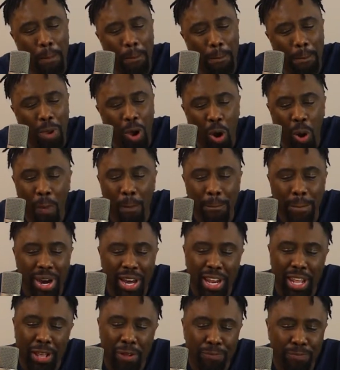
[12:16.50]
old
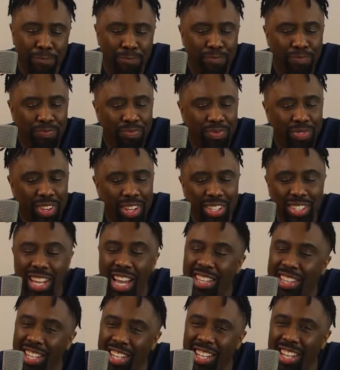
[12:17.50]
buddy, it's
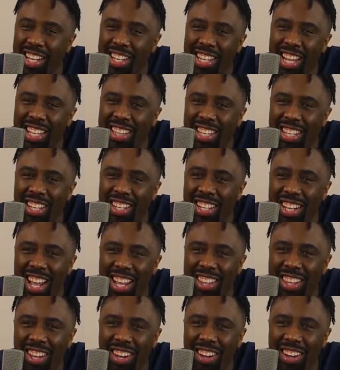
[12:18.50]
got
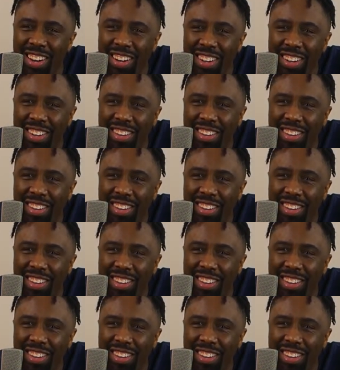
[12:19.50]
the